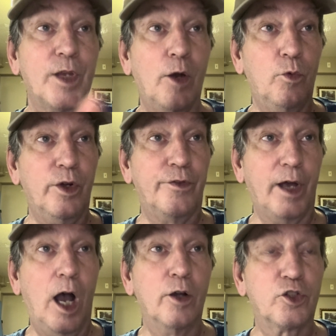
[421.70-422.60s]
With
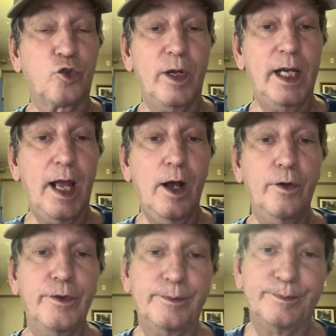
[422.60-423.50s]
Oak Street
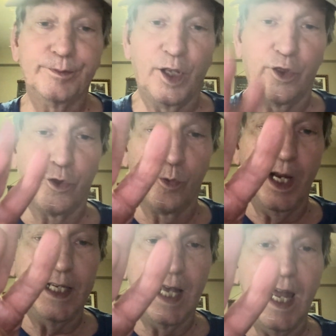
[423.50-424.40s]
Health,
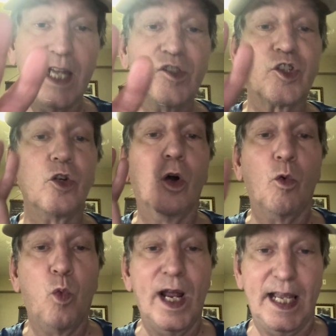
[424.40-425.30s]
3 days to a
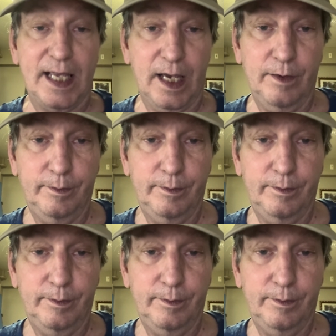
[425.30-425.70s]
week.